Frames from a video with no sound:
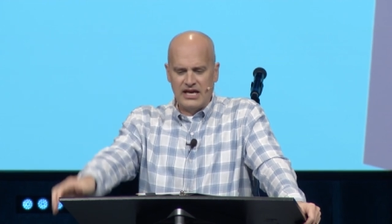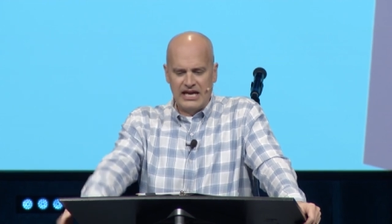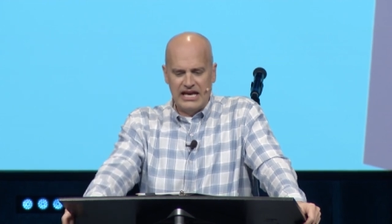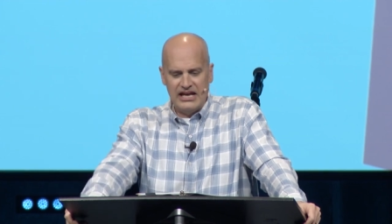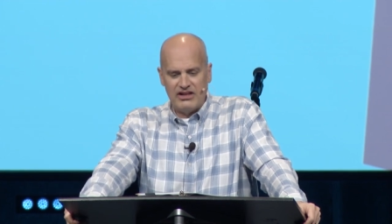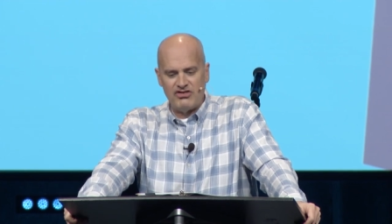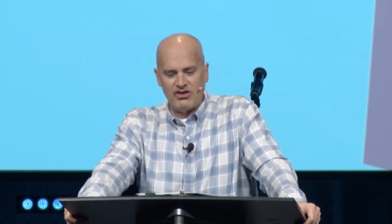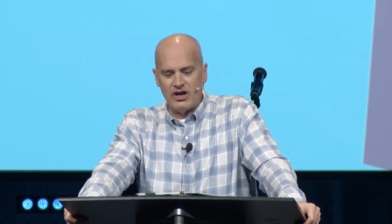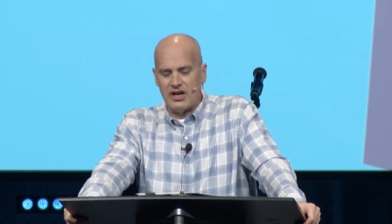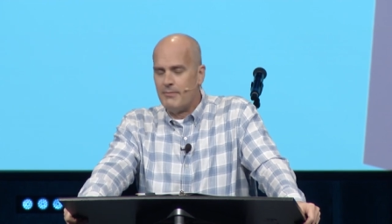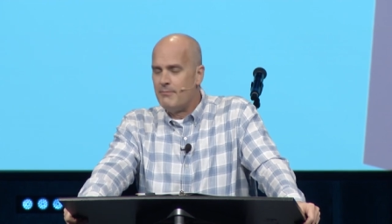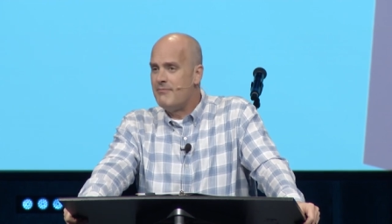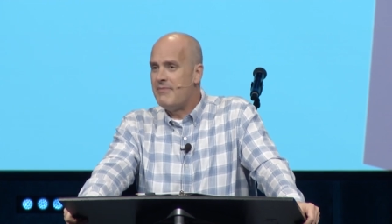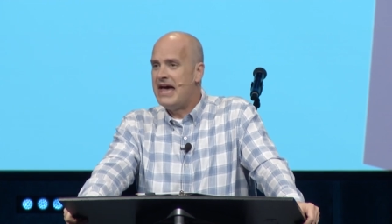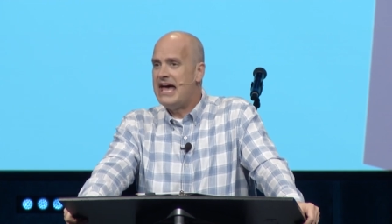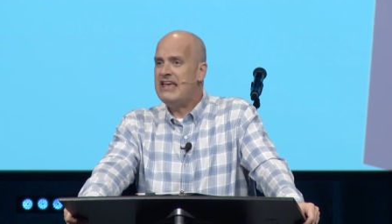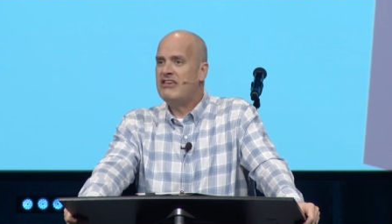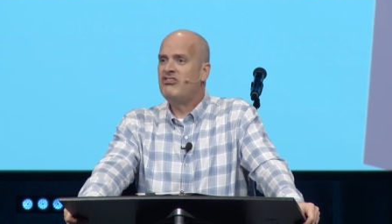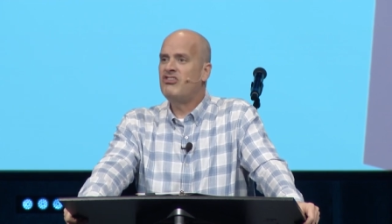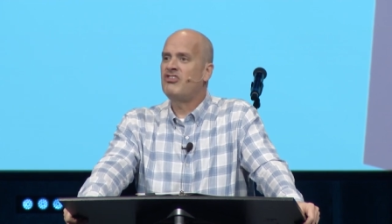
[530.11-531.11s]
It's going to
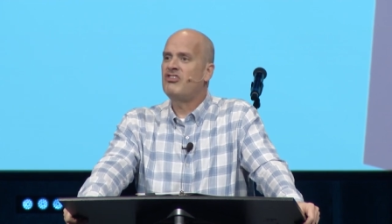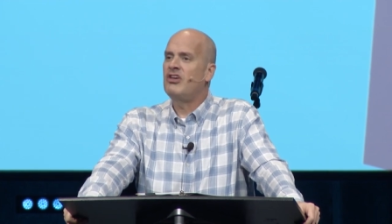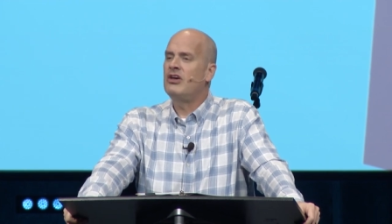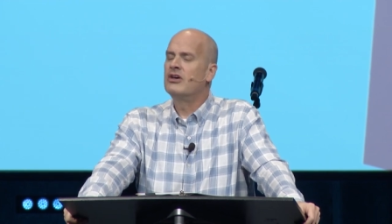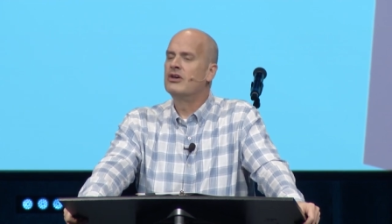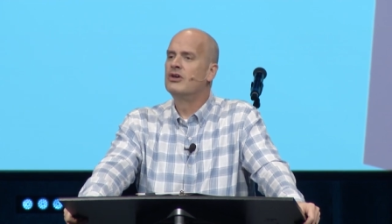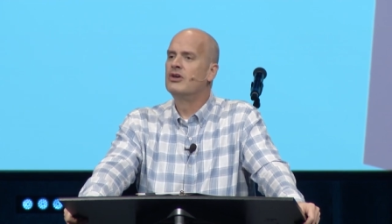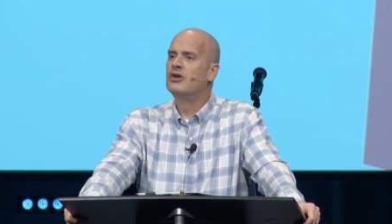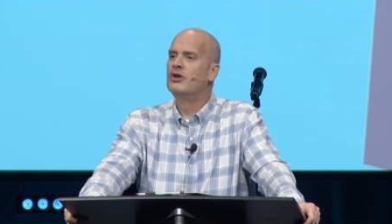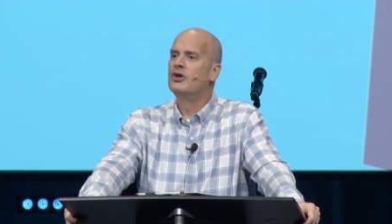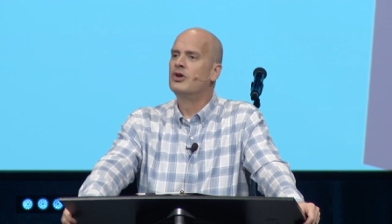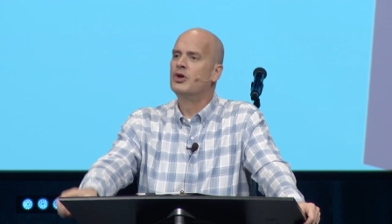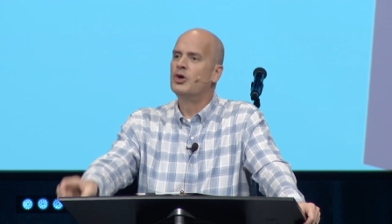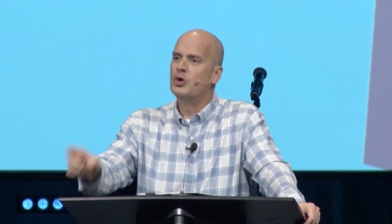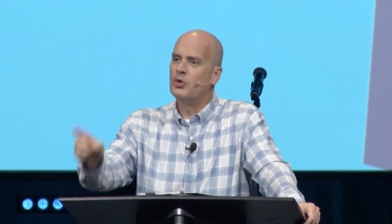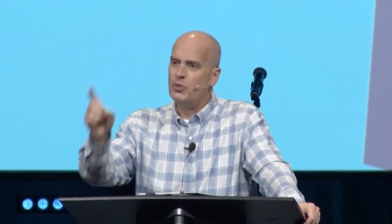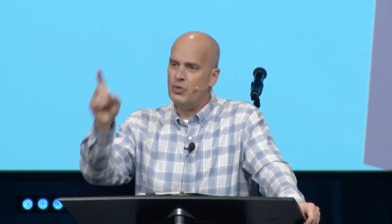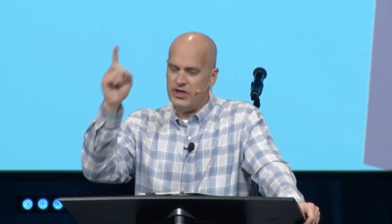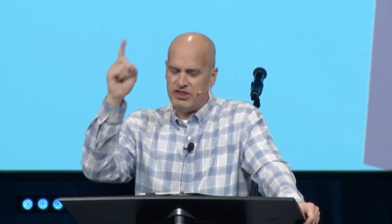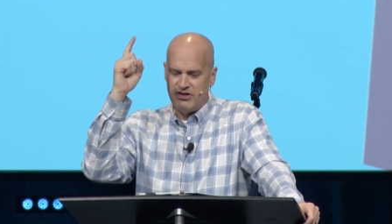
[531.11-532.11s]
mess
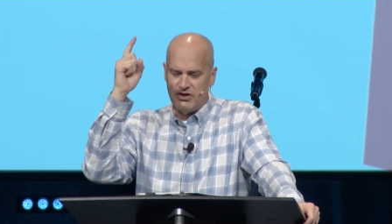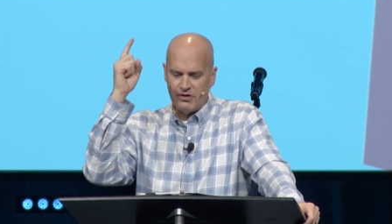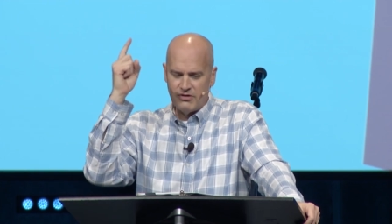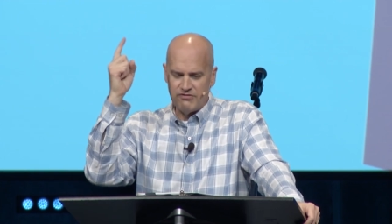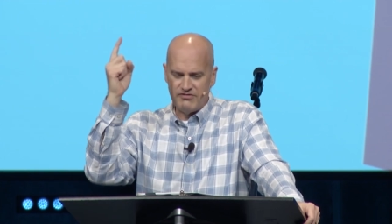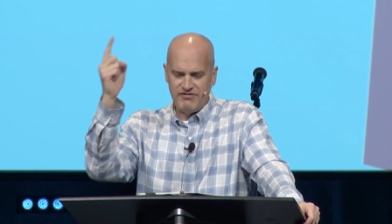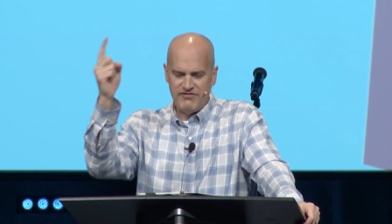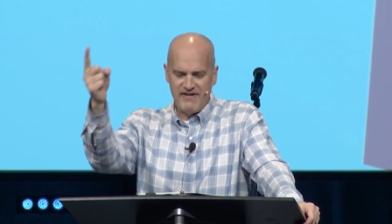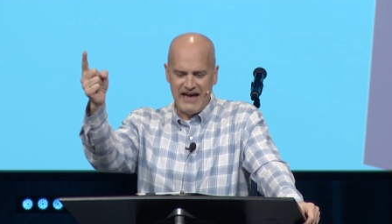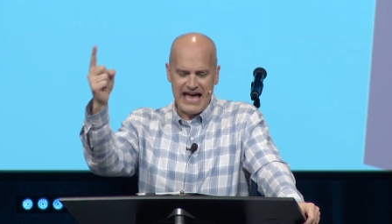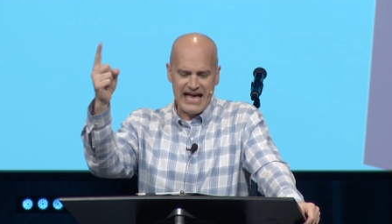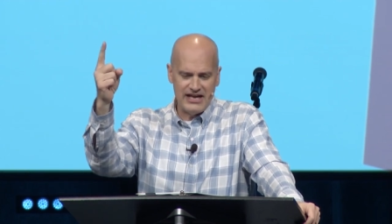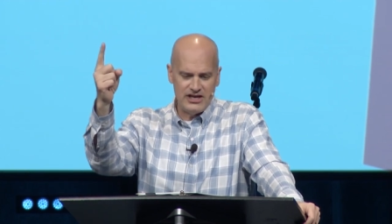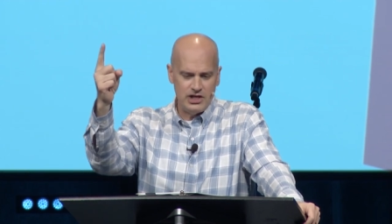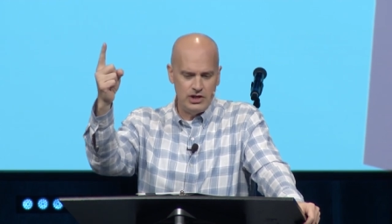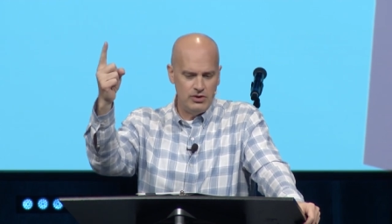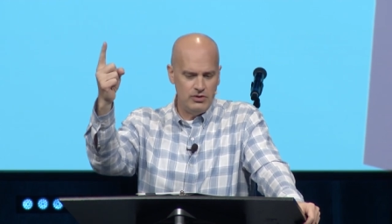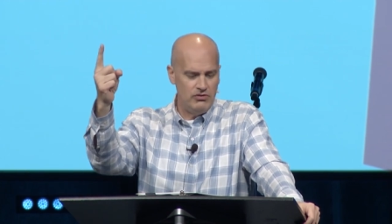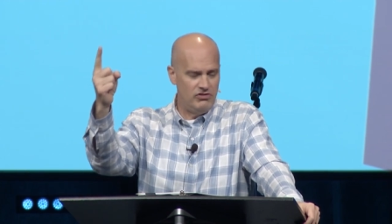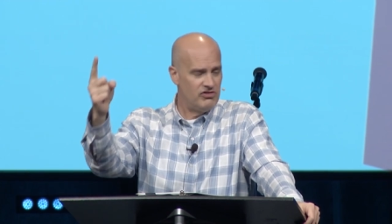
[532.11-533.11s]
with your
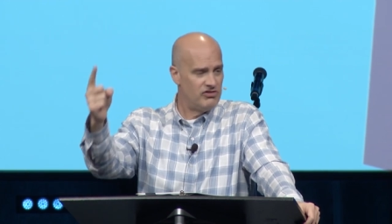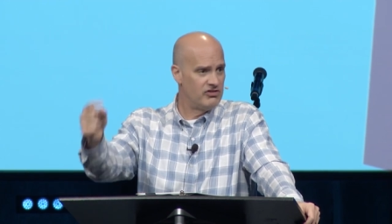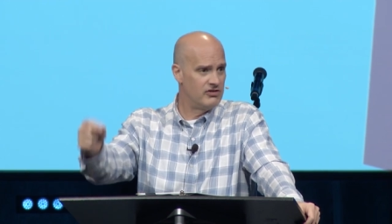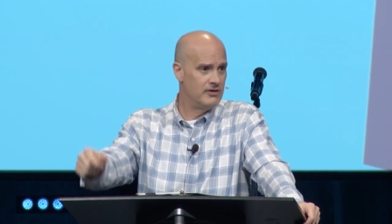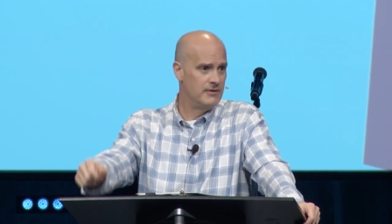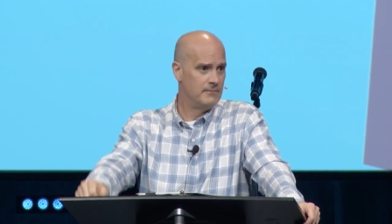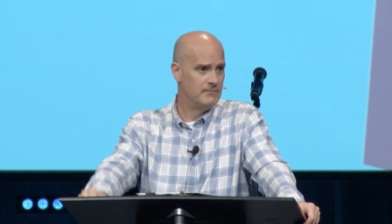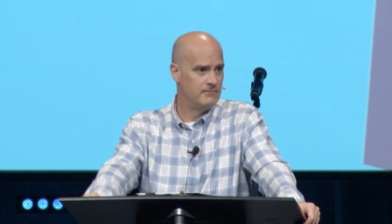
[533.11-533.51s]
values.